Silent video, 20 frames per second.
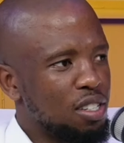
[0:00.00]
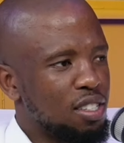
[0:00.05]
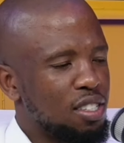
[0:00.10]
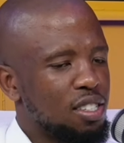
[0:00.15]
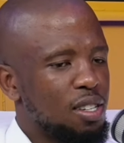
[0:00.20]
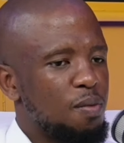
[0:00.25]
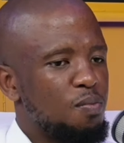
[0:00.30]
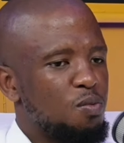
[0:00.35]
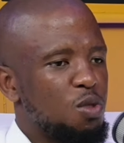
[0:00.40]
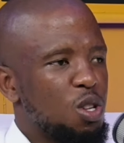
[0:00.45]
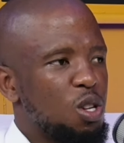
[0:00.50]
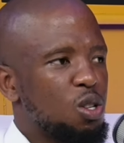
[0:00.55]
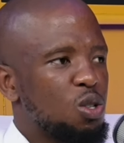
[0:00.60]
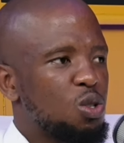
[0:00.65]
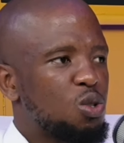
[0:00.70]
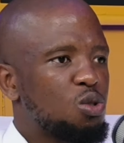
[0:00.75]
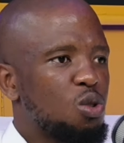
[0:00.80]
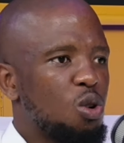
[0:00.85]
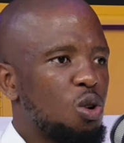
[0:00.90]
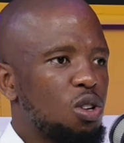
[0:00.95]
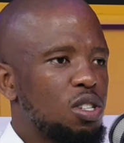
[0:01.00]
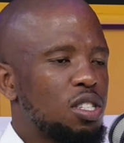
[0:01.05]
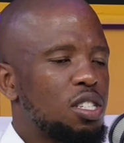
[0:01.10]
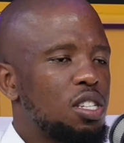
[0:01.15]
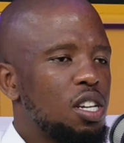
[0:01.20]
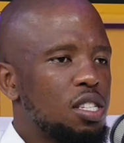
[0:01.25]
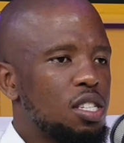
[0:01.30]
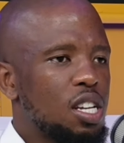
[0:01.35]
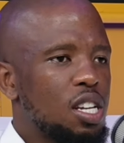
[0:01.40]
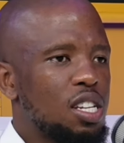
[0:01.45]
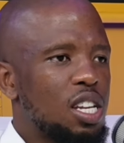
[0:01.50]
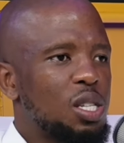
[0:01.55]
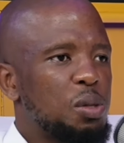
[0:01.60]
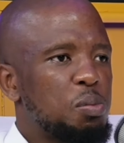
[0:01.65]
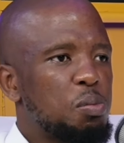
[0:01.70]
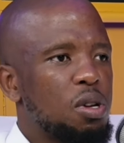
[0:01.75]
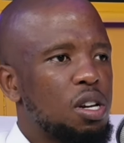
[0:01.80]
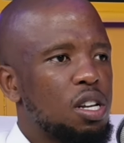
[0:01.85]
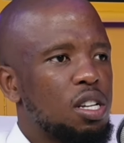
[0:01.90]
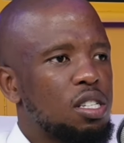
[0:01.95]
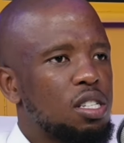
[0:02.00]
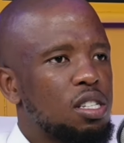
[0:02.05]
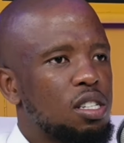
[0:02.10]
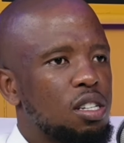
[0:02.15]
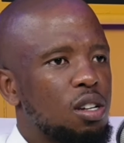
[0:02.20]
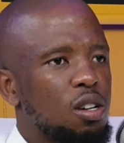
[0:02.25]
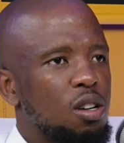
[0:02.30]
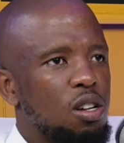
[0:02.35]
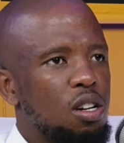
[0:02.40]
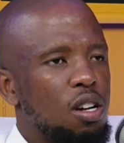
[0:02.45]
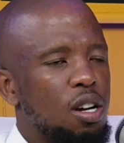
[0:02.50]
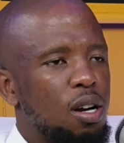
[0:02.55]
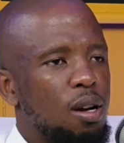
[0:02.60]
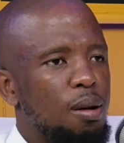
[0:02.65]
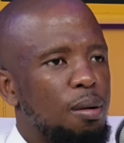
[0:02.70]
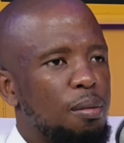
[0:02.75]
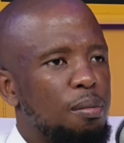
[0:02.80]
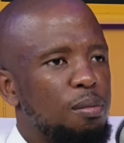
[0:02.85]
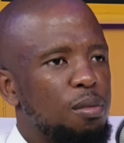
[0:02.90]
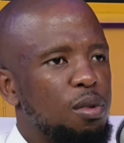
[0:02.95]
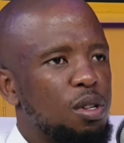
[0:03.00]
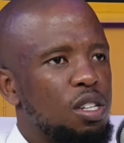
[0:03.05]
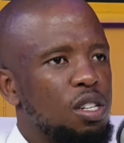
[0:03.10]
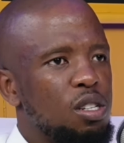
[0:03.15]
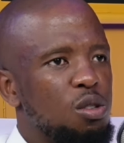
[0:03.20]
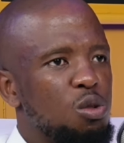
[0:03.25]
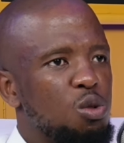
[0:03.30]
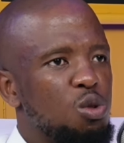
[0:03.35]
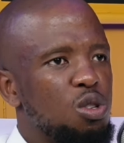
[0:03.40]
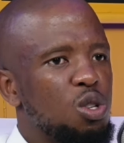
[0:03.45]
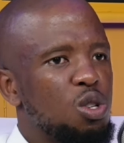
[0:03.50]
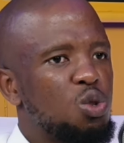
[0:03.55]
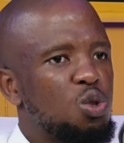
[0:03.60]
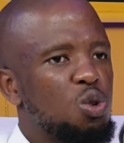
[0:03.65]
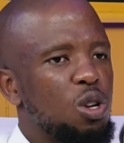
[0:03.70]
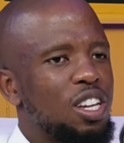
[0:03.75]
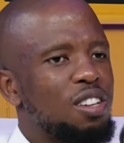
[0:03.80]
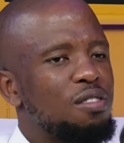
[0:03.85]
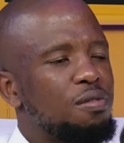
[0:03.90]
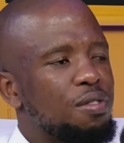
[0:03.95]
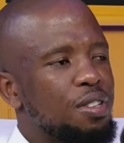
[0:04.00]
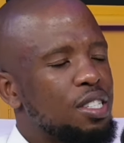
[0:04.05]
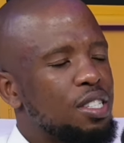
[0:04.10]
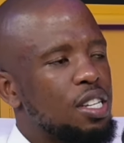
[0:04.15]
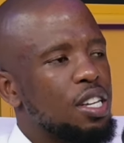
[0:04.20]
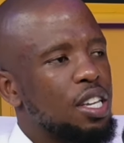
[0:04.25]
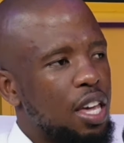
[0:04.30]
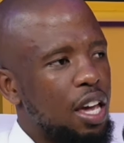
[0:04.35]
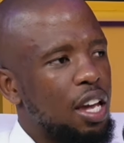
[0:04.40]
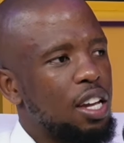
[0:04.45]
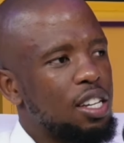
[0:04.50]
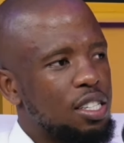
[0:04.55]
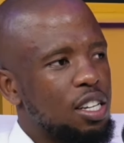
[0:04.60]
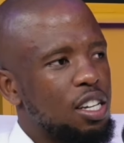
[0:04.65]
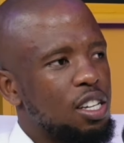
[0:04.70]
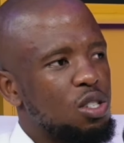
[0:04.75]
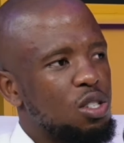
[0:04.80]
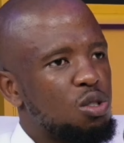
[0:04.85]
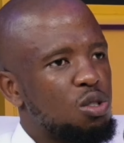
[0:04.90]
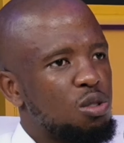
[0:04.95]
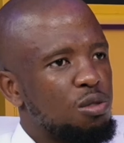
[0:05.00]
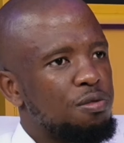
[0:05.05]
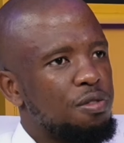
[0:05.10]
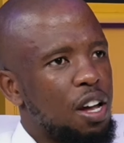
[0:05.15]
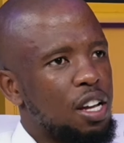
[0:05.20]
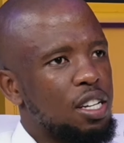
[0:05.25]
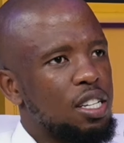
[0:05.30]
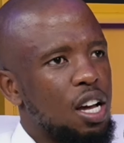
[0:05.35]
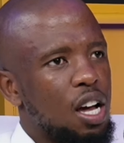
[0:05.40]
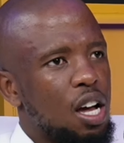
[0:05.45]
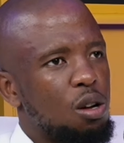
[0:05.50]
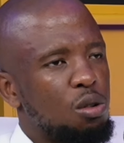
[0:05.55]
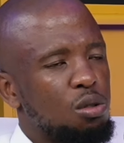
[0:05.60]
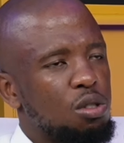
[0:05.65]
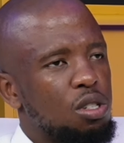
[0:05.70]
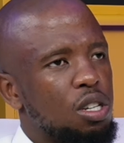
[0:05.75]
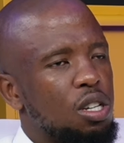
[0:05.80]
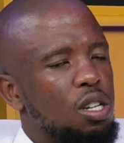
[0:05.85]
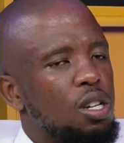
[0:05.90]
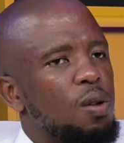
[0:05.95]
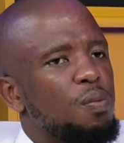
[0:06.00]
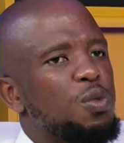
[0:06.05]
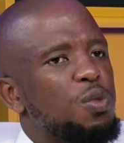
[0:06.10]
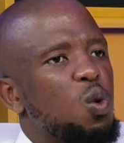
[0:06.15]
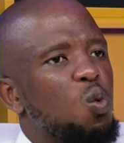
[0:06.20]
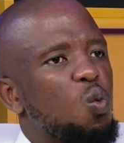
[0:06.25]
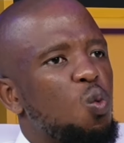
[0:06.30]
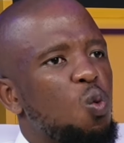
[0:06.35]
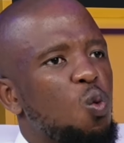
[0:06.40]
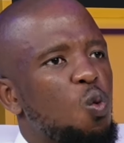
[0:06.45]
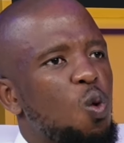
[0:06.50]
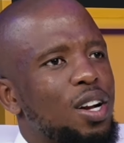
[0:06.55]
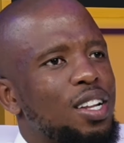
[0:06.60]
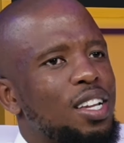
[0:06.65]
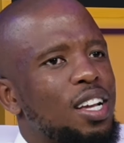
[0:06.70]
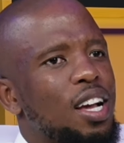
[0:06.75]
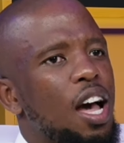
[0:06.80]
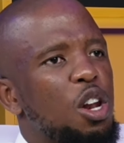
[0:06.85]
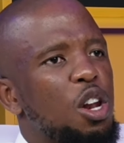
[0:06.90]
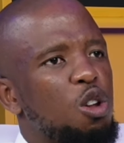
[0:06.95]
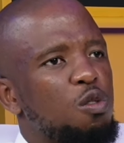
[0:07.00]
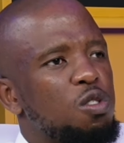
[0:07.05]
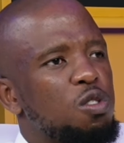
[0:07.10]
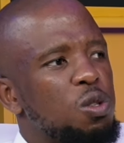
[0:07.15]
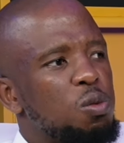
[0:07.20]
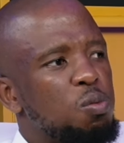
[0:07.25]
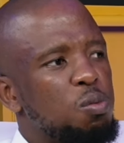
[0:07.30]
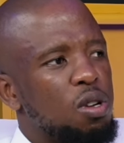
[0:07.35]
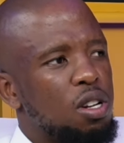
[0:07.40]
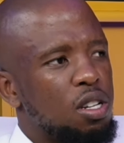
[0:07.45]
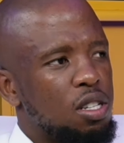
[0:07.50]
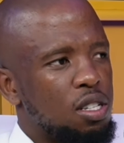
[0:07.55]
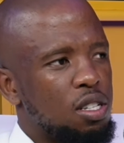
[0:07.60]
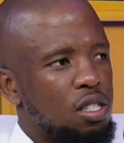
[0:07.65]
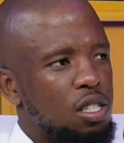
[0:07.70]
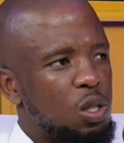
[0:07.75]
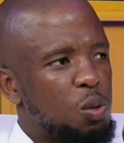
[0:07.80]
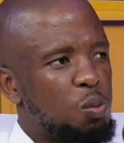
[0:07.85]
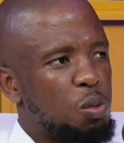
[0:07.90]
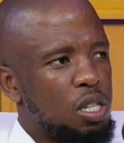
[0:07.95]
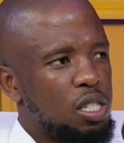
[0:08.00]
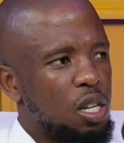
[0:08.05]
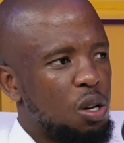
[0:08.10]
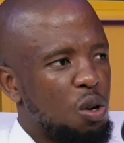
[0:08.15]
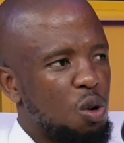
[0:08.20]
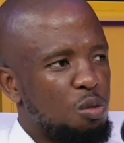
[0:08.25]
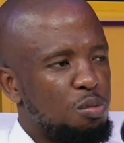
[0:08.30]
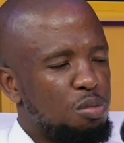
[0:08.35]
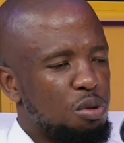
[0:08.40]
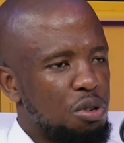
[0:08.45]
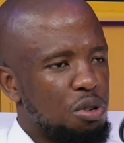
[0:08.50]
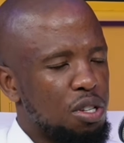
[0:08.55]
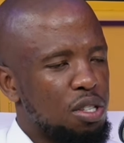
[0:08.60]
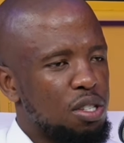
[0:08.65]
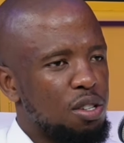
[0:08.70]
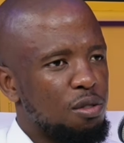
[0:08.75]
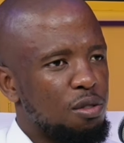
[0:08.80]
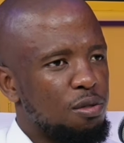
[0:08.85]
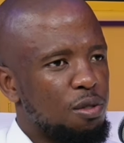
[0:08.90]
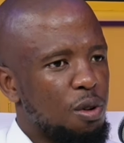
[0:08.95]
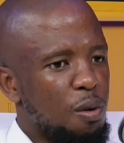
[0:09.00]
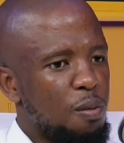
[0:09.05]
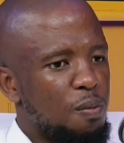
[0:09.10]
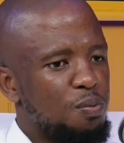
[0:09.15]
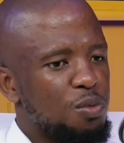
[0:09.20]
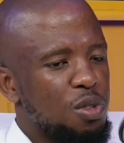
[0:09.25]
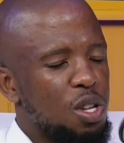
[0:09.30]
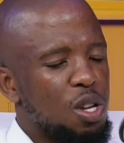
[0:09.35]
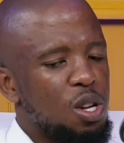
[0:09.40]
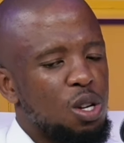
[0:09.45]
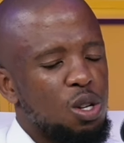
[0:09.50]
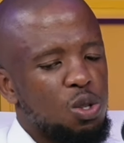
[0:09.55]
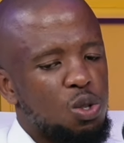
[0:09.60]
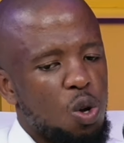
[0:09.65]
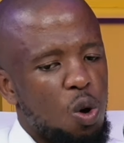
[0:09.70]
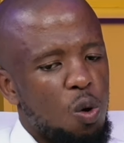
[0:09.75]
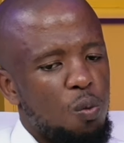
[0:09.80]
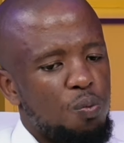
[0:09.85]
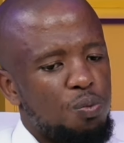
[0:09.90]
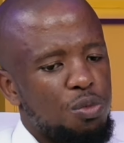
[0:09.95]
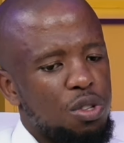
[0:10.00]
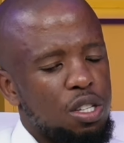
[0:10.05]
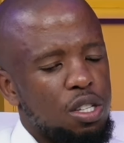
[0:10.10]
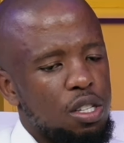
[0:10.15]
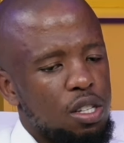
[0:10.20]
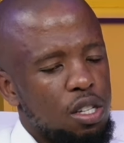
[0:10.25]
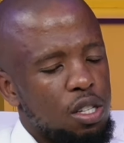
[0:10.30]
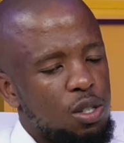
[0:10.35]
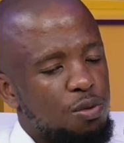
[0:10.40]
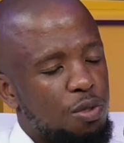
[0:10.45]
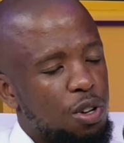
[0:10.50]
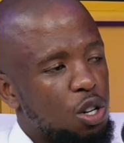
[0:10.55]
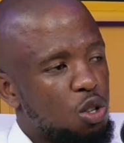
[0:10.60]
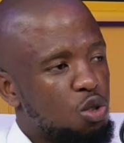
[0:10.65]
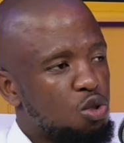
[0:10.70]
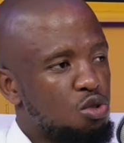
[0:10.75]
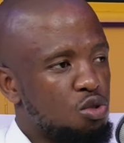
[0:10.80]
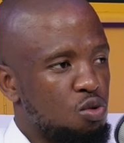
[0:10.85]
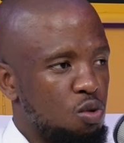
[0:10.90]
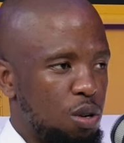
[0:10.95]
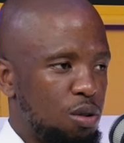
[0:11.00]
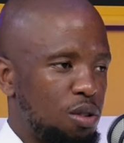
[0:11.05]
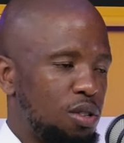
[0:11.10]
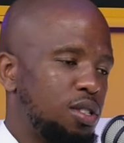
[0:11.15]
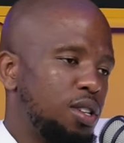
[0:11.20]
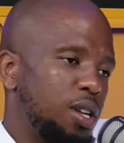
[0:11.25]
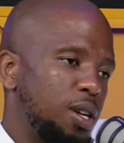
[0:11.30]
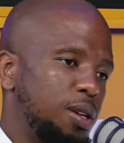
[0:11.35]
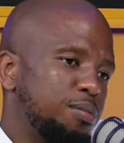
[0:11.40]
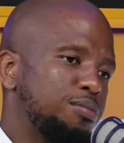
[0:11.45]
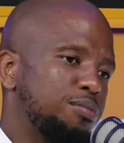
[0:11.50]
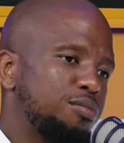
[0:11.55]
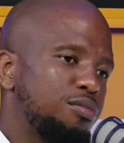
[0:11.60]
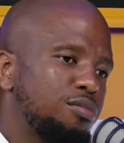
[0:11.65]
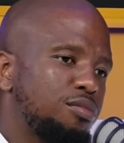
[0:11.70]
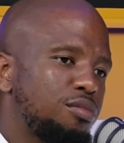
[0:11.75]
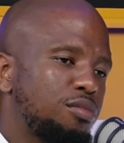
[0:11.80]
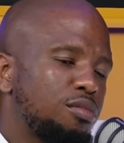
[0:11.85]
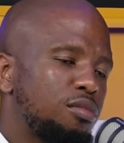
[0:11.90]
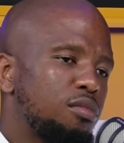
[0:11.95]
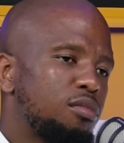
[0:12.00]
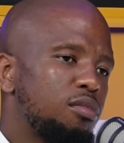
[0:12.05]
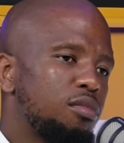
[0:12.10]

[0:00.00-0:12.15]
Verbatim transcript: Mm. So, testing the spirit um, in, you need to investigate as to find out what kind of a spirit is this person operating from? Yeah. So it's very true what you're saying. Mm.